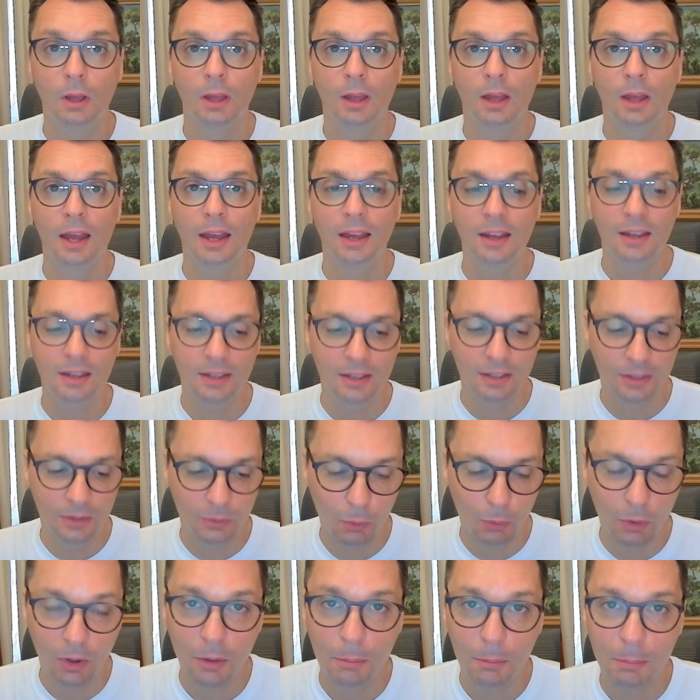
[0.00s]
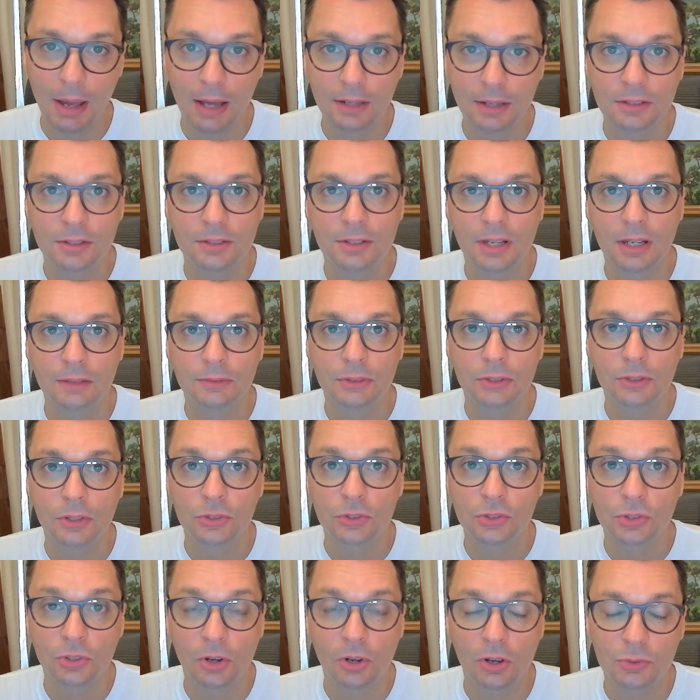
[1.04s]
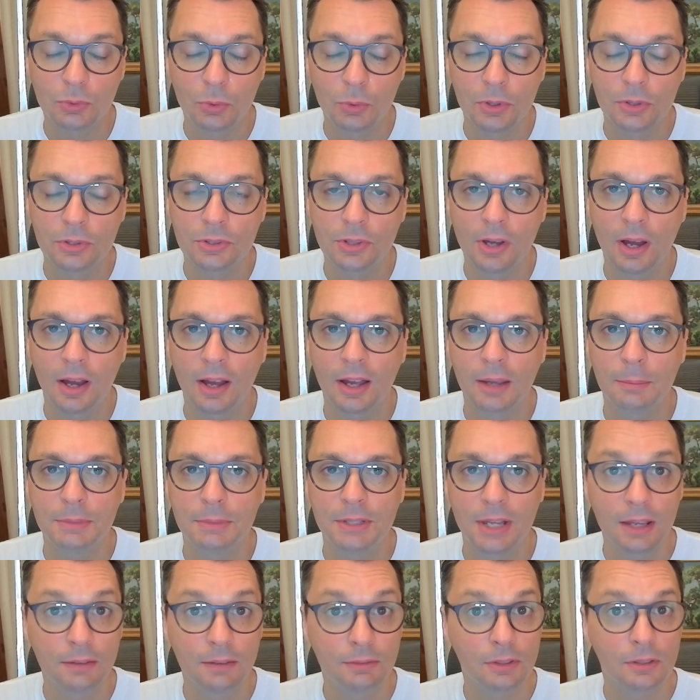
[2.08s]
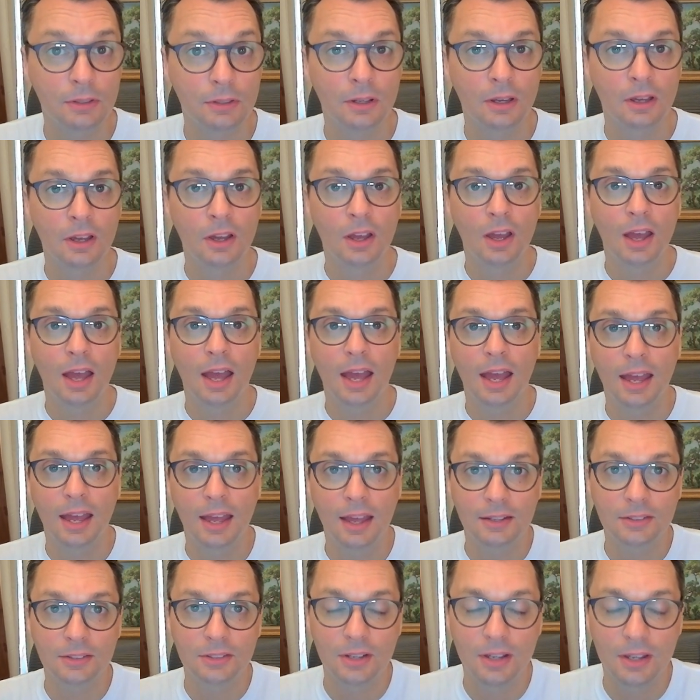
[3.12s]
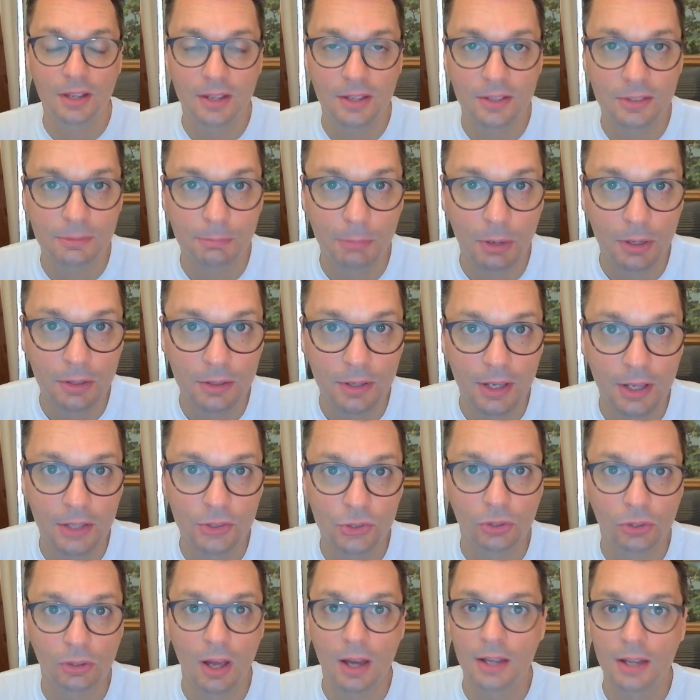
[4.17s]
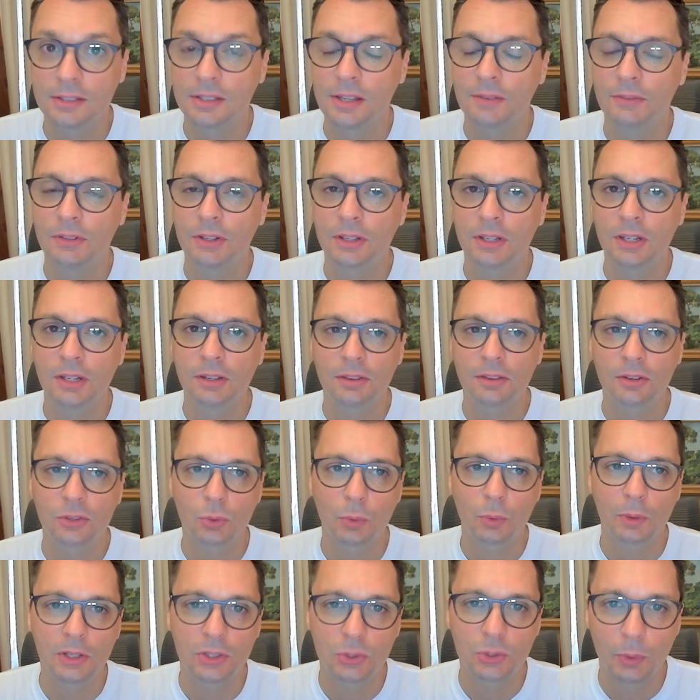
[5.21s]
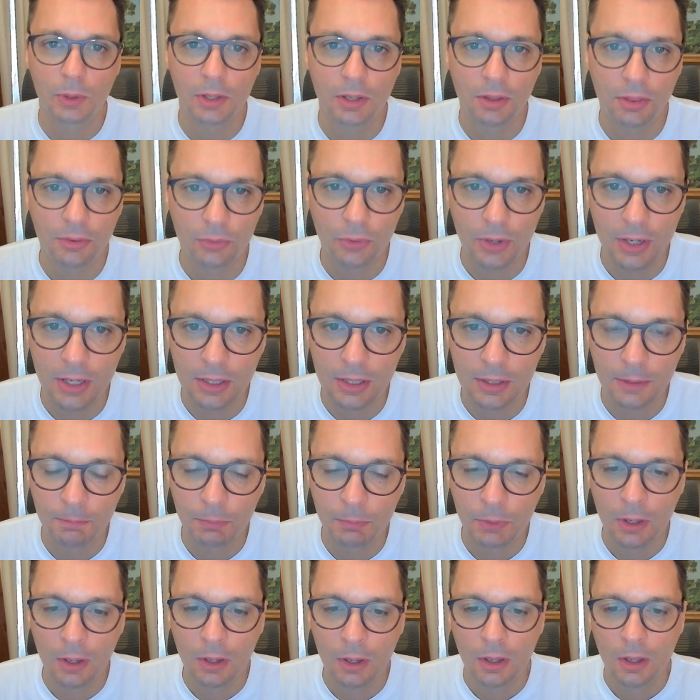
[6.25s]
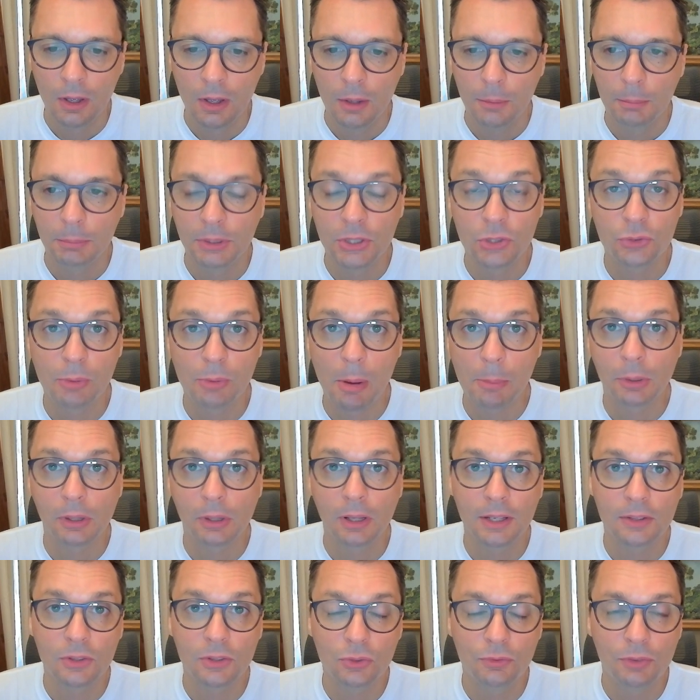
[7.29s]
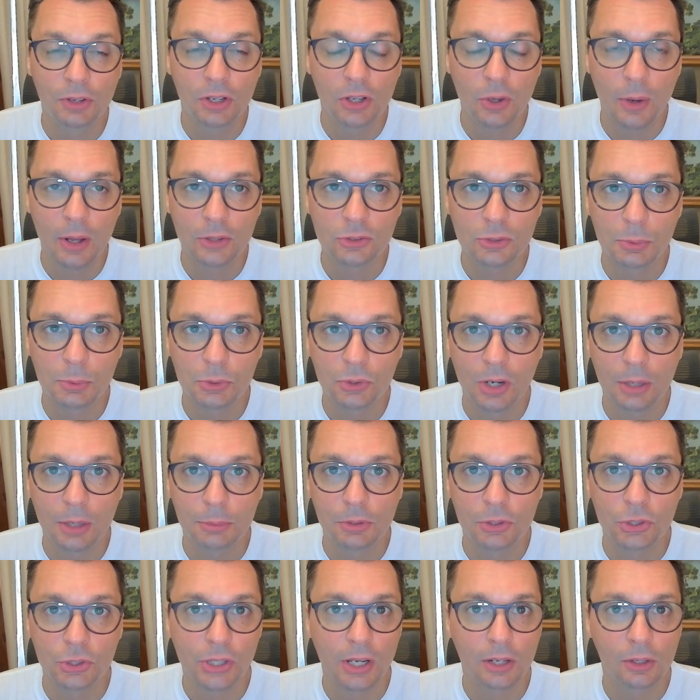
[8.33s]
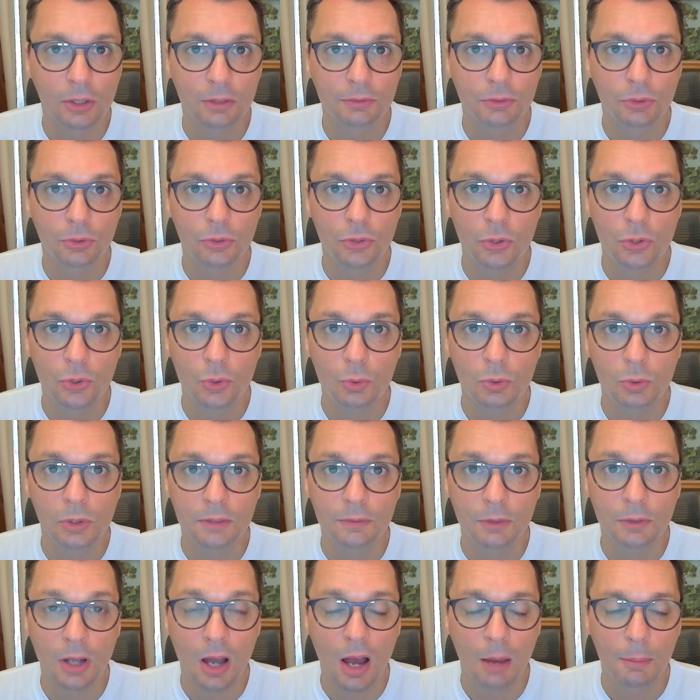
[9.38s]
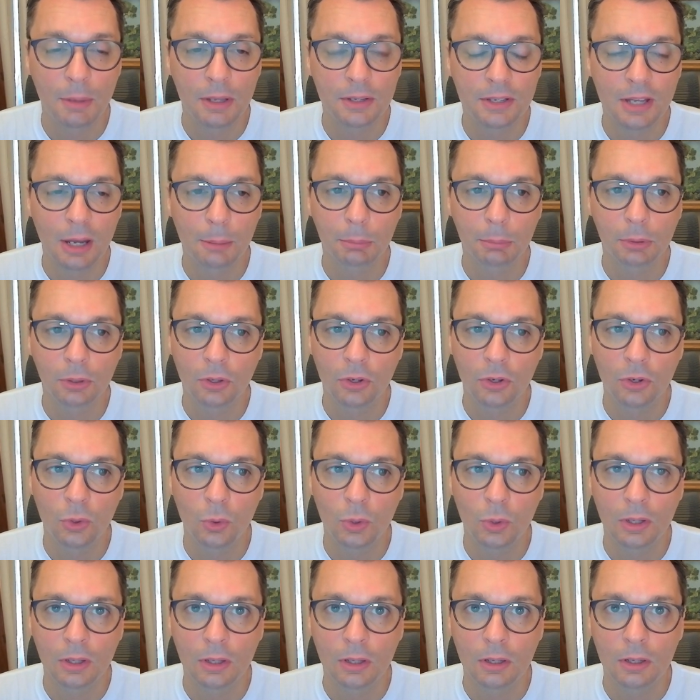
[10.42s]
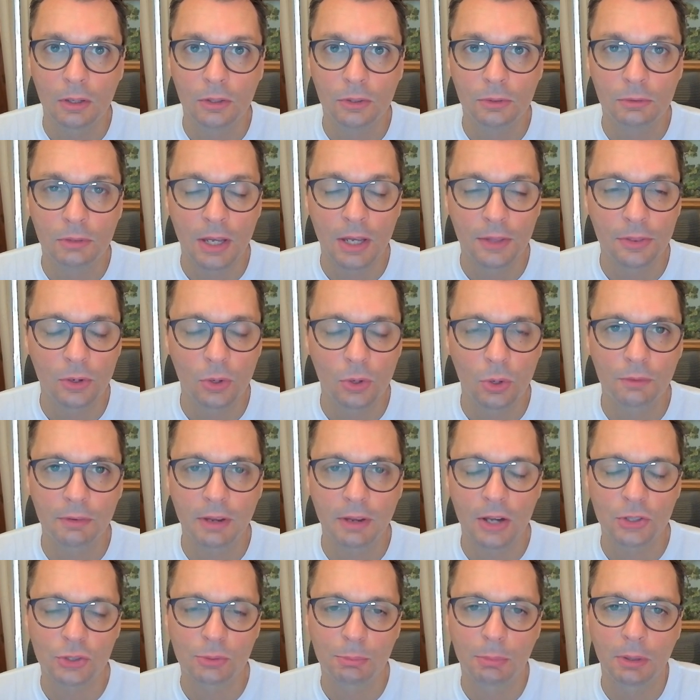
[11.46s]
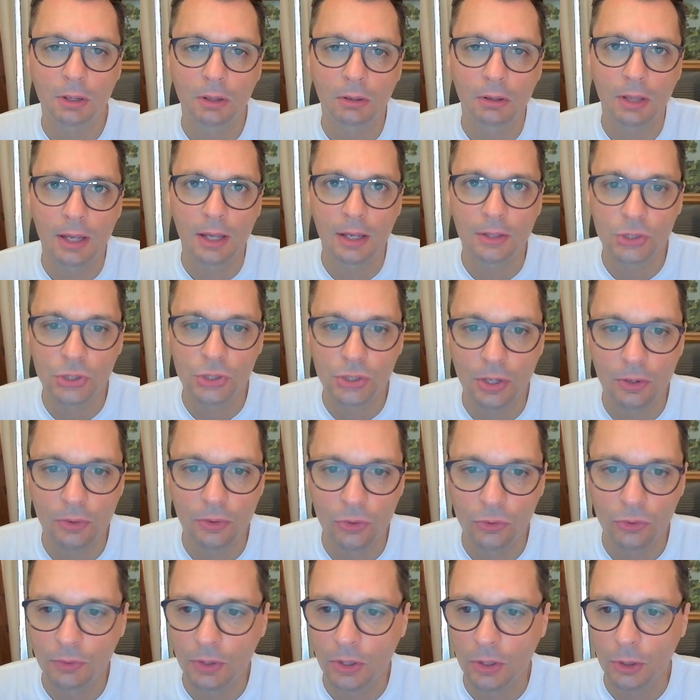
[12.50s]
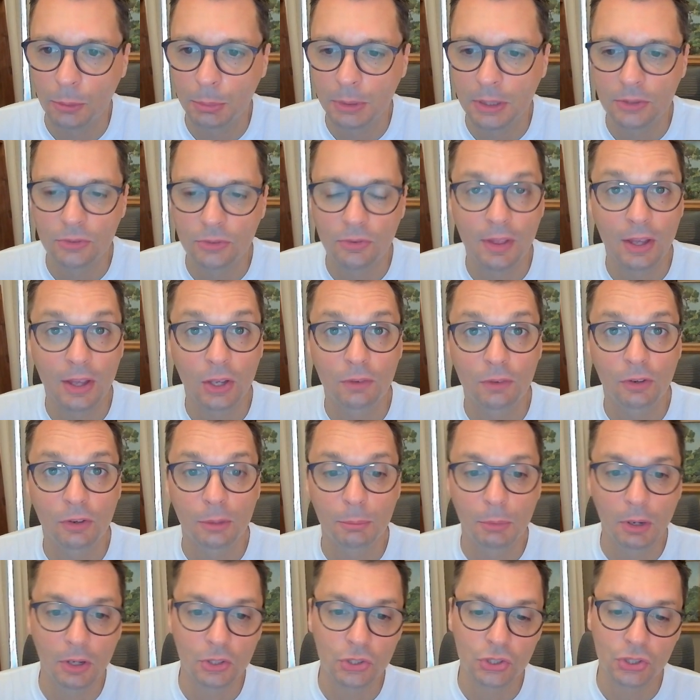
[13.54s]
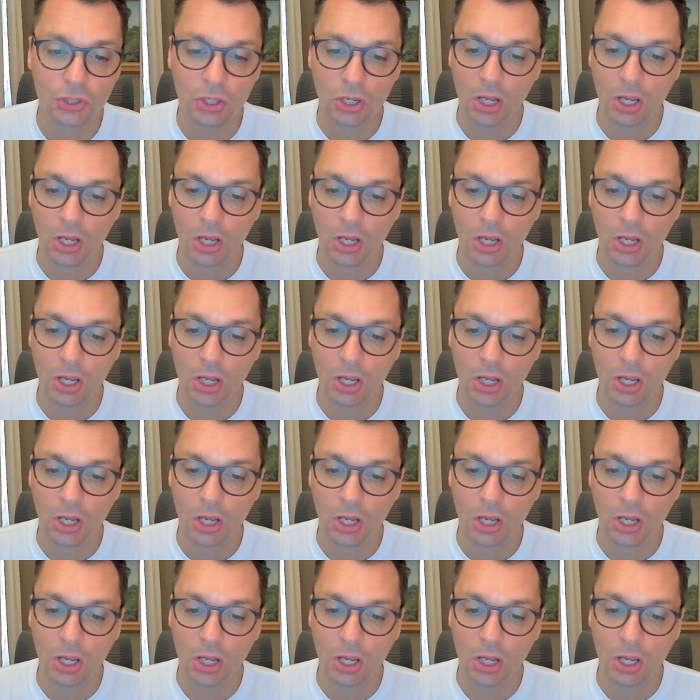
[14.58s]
Hey, welcome back to David Does Crosswords. I'm David, and today is Monday, July 17th, 2023. Please remember to like this video and subscribe to the channel if you're new. Leave a comment down below, hit the notification bell, and share this video, please. Thank you very much.